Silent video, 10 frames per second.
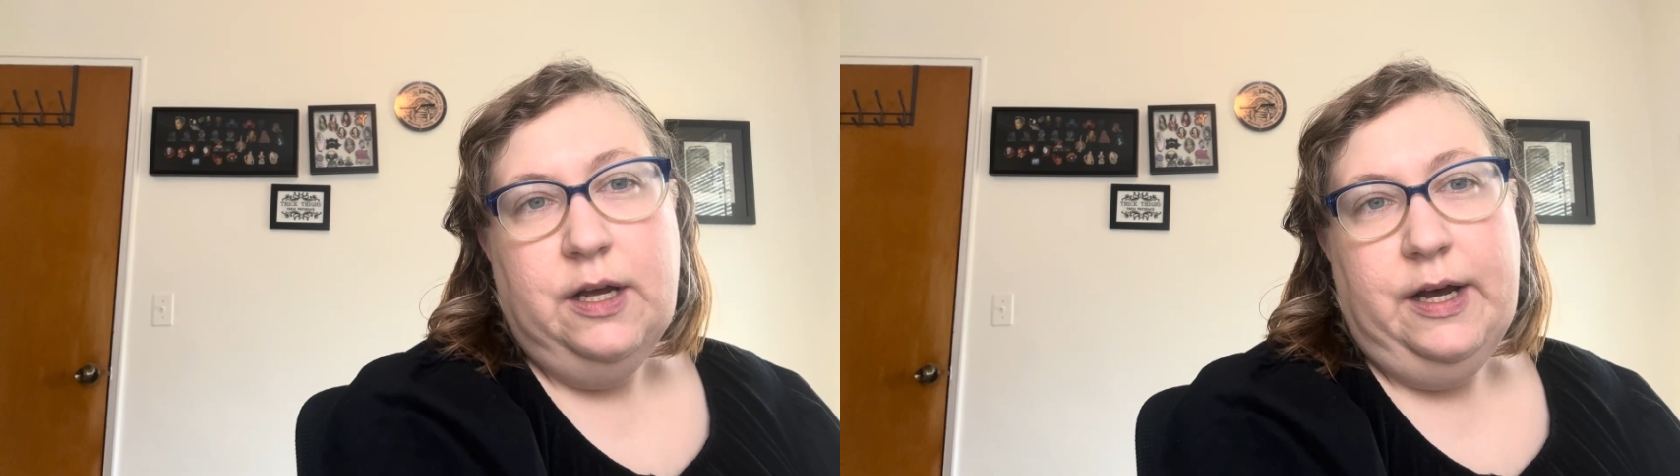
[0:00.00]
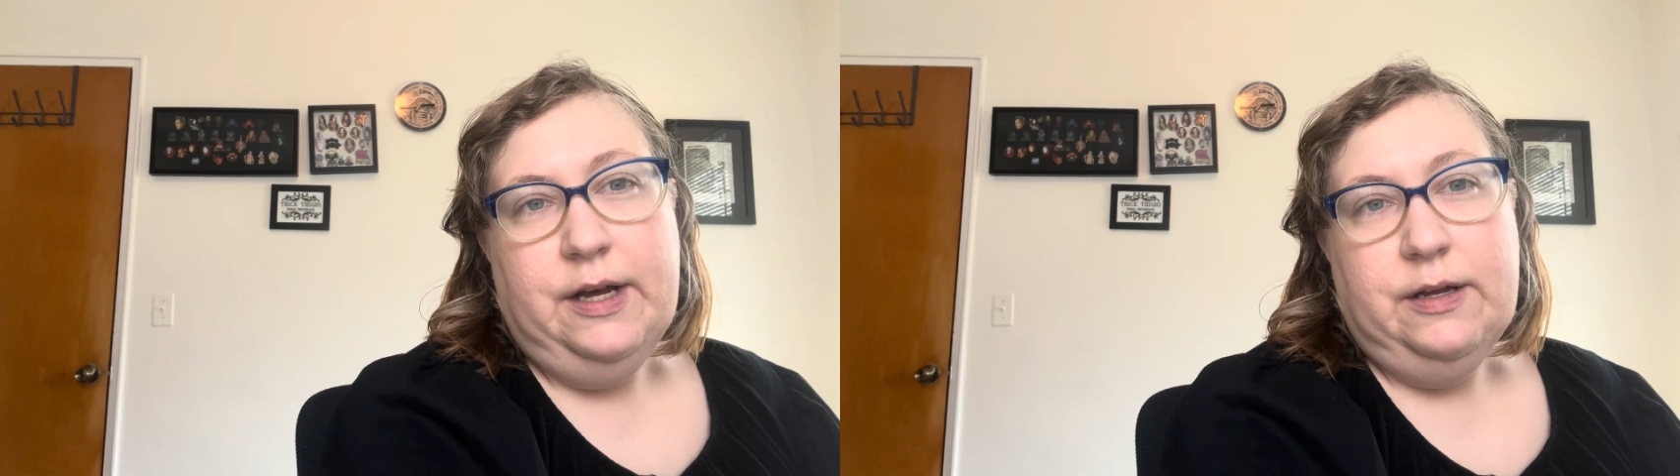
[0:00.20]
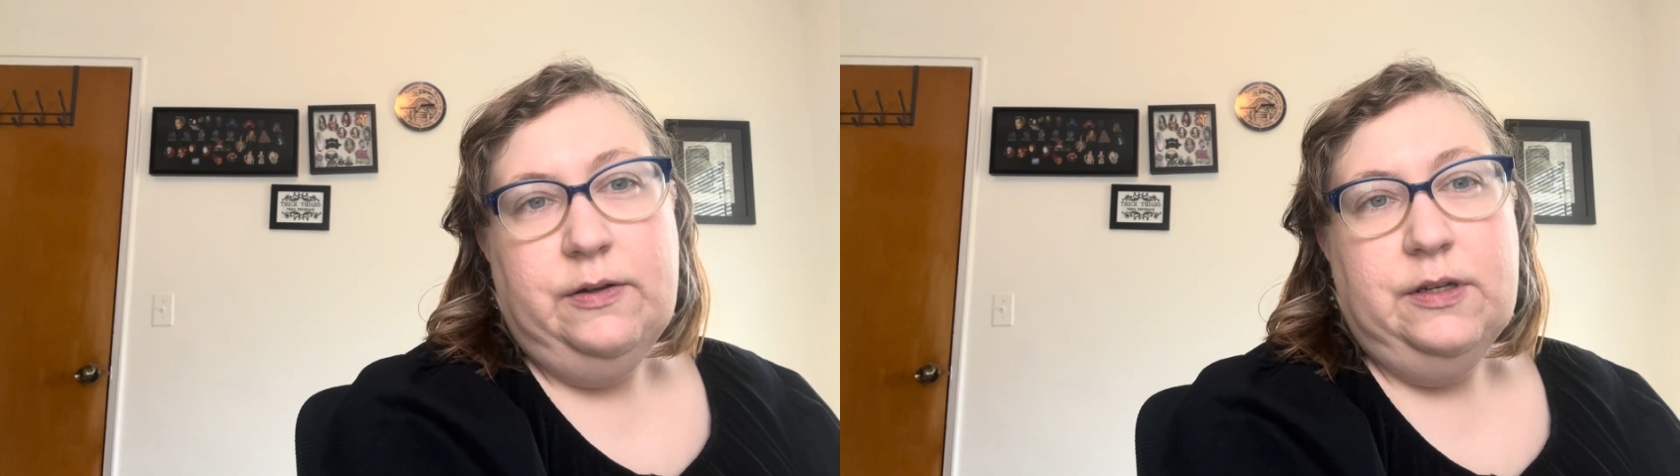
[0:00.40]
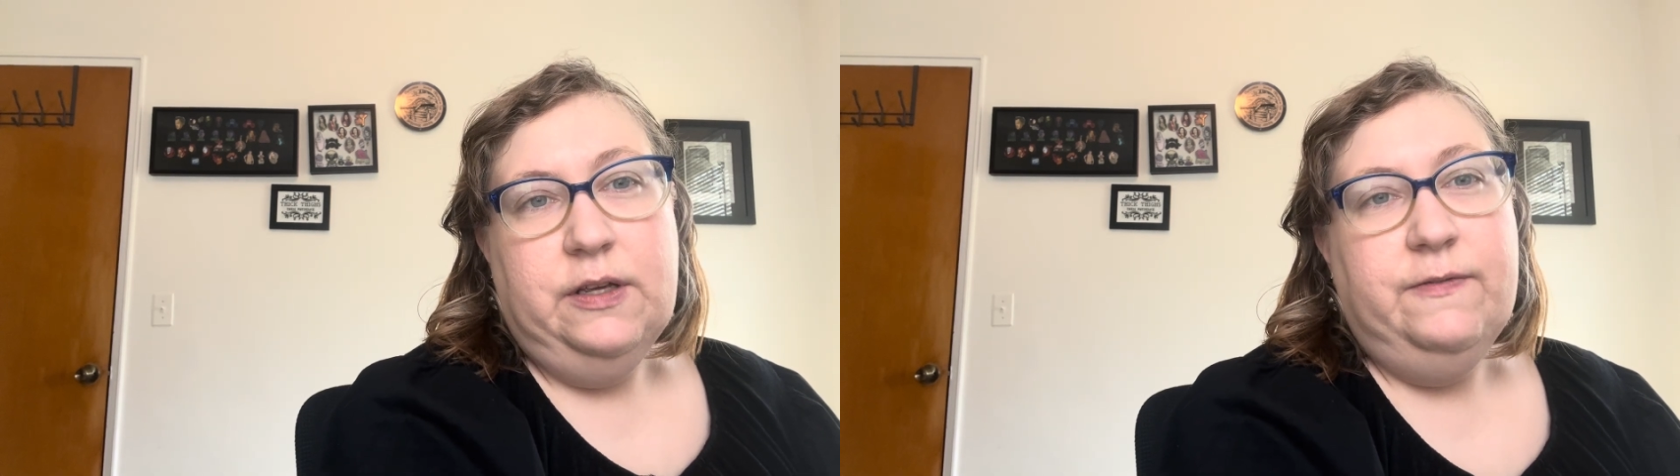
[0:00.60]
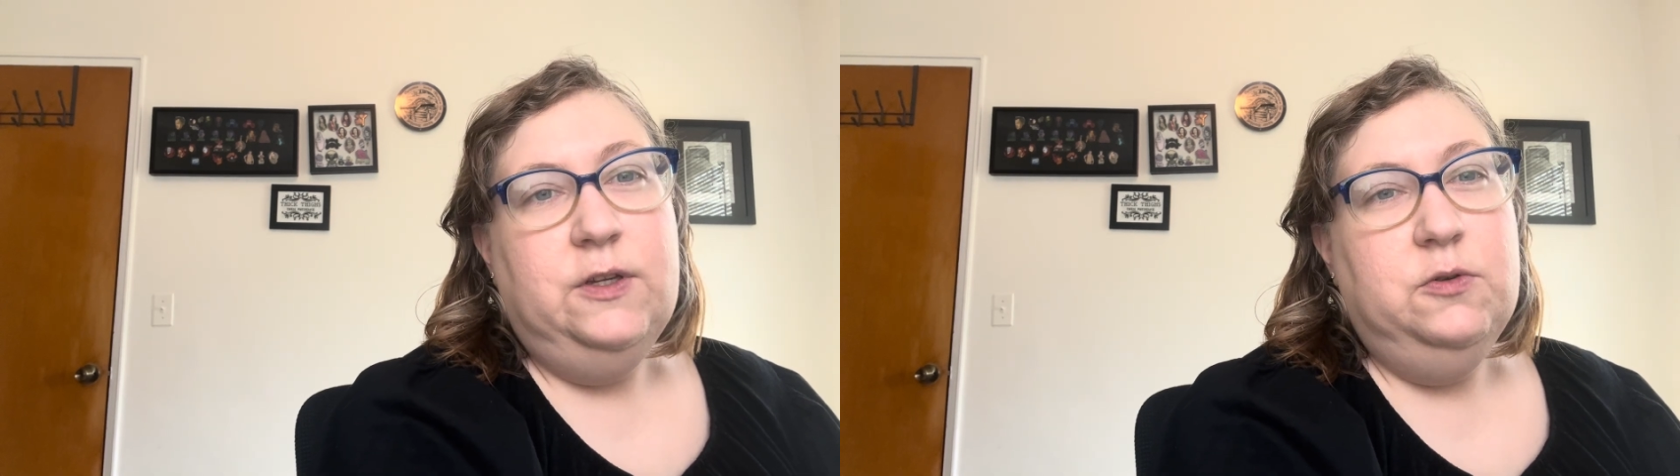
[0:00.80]

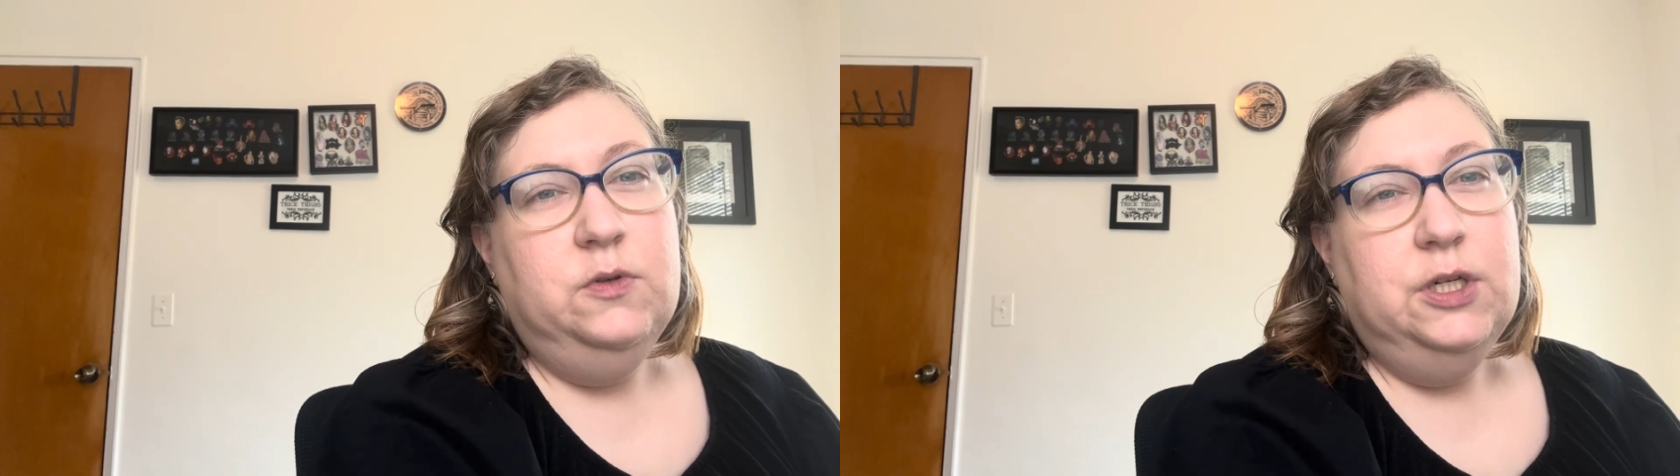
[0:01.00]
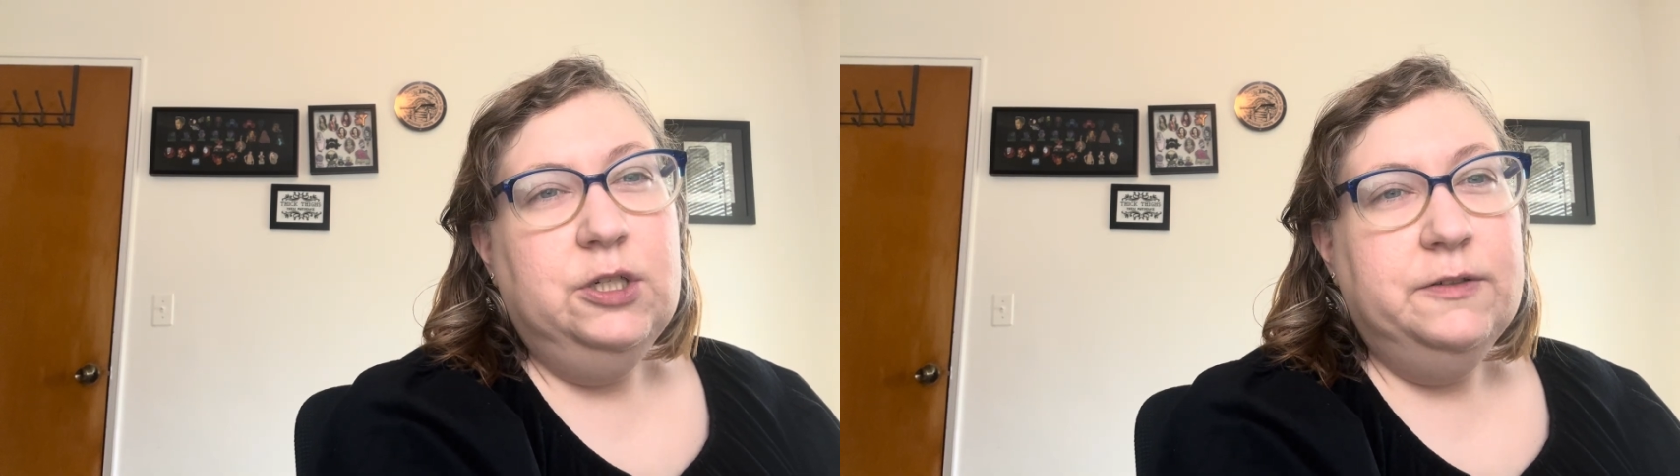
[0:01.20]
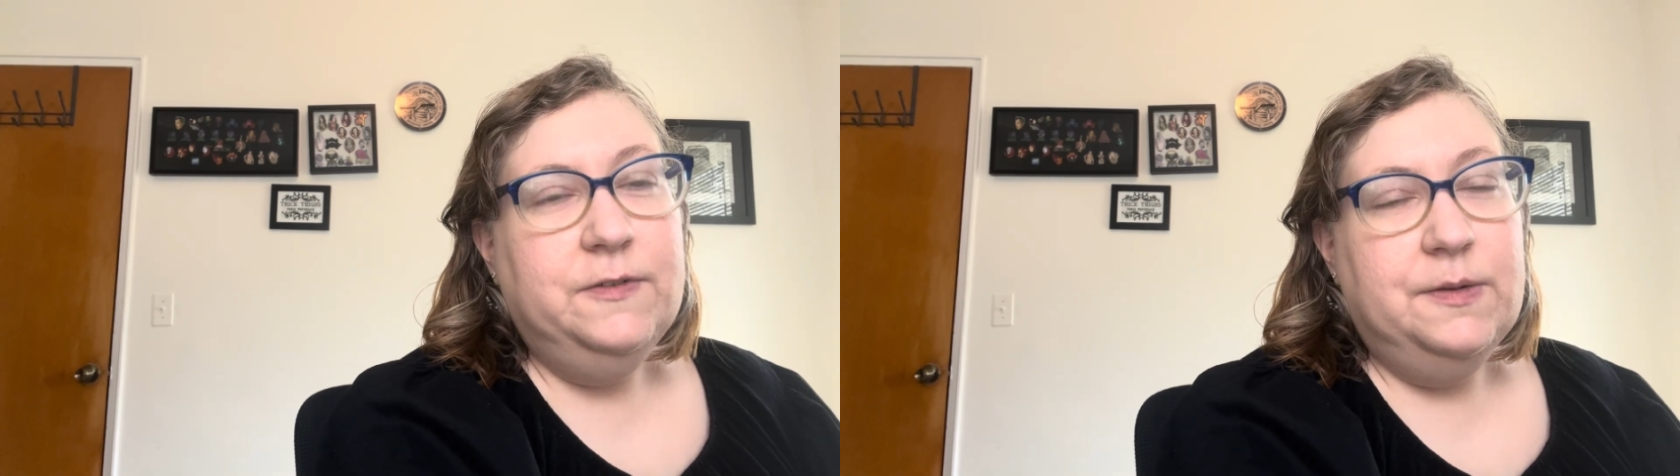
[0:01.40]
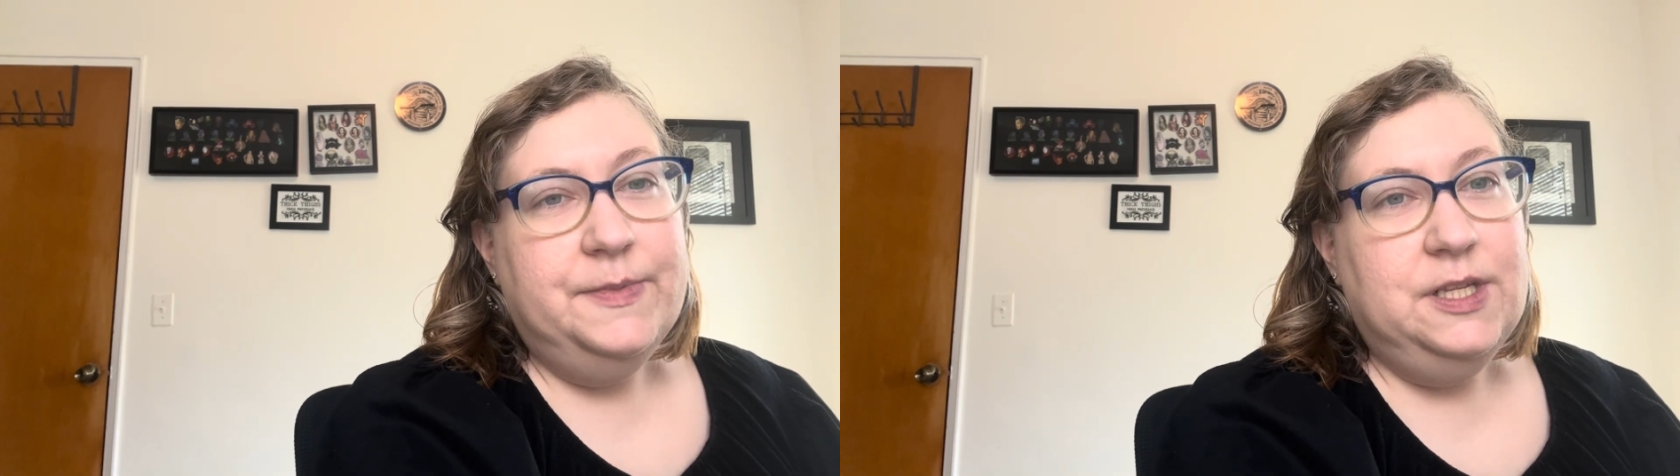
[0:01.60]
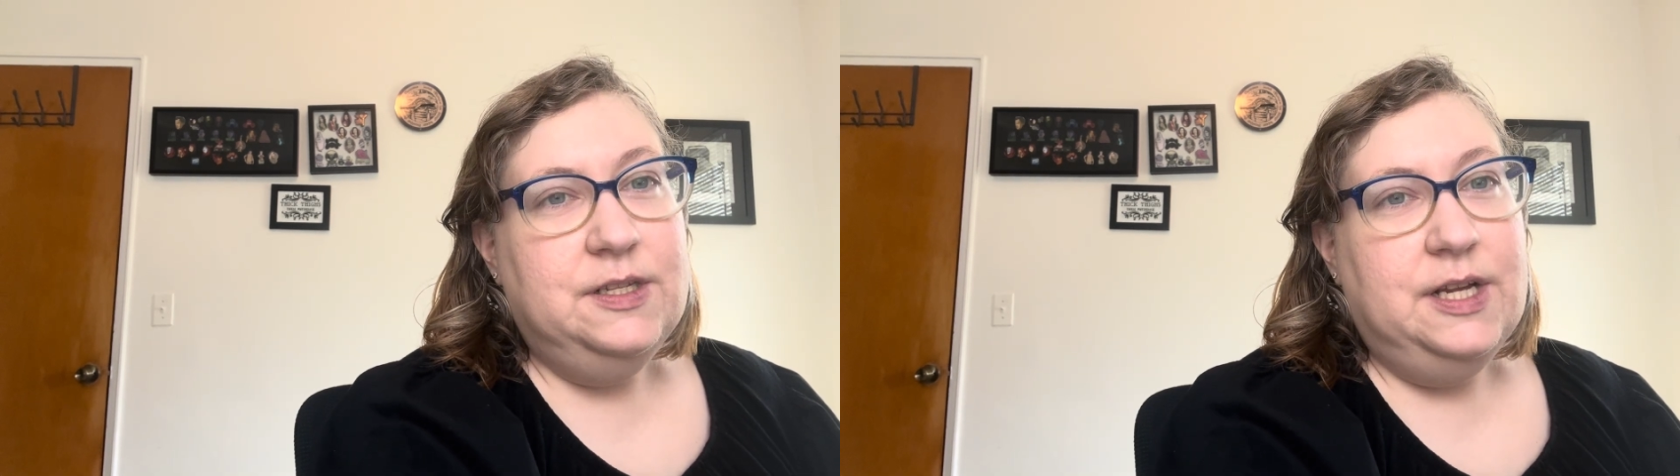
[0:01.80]
If you aren't
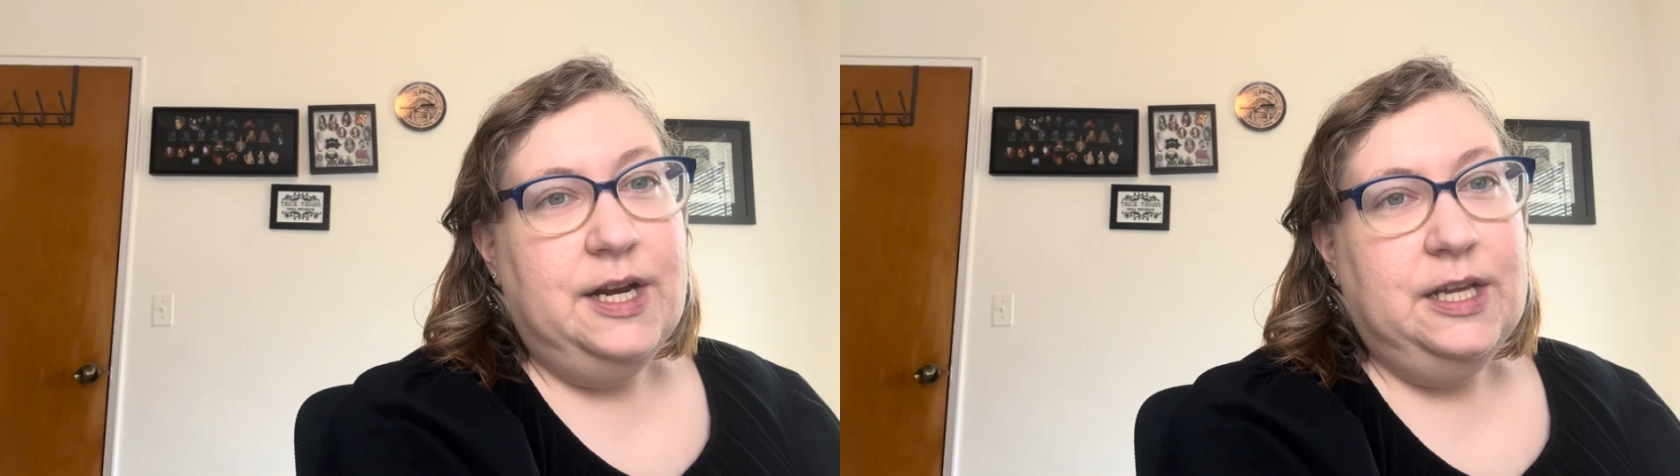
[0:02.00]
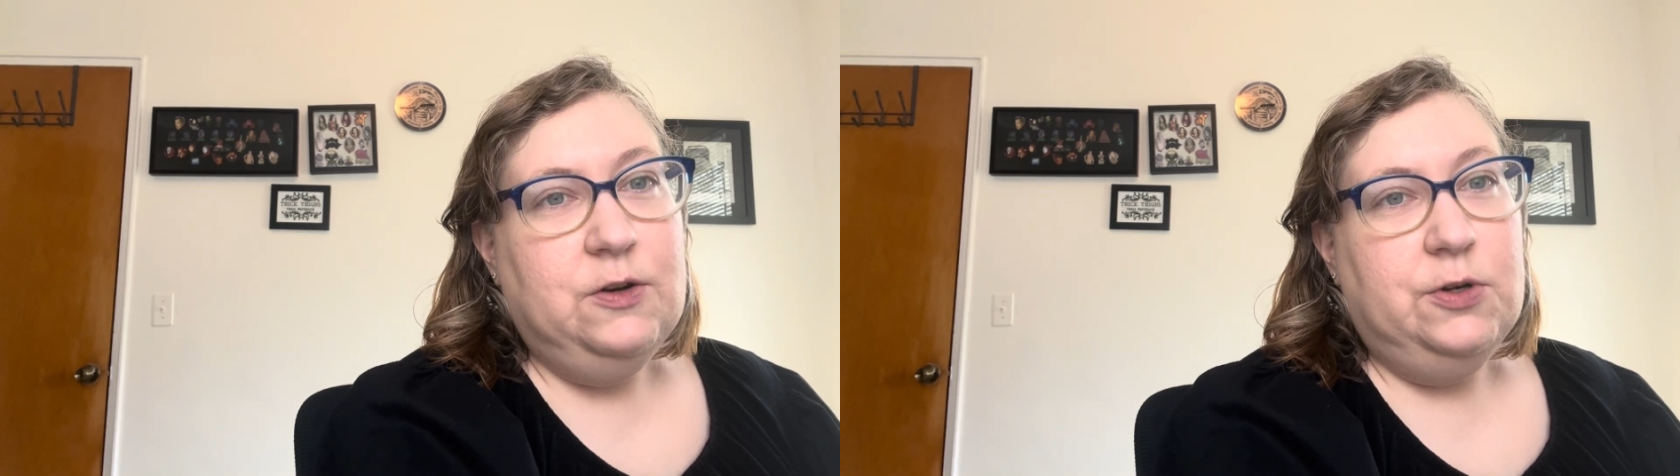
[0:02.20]
from Cincinnati